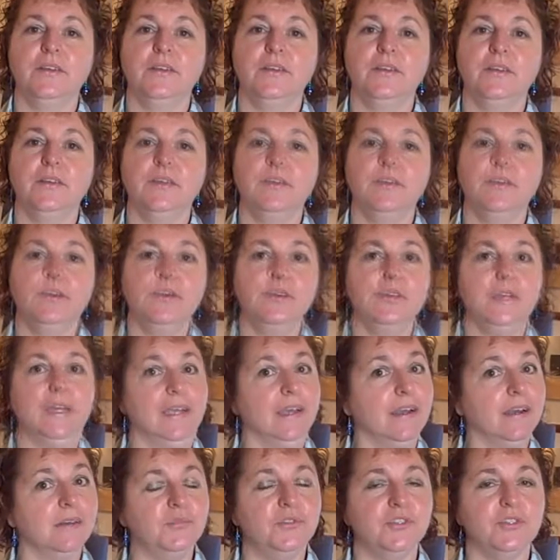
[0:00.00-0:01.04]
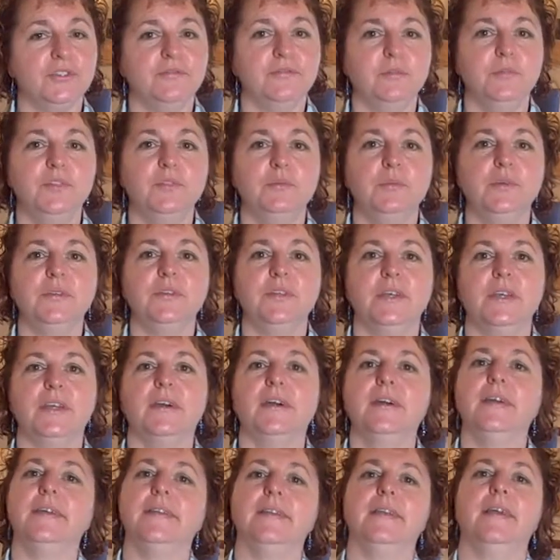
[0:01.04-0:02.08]
Good morning, I'm Jill from The Smoothing
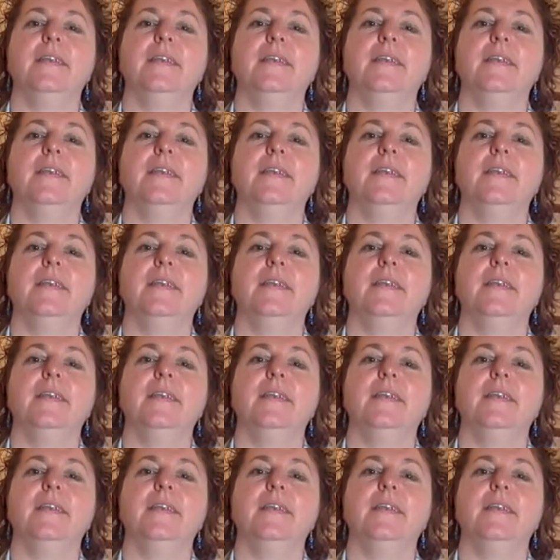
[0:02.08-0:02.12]
Iron,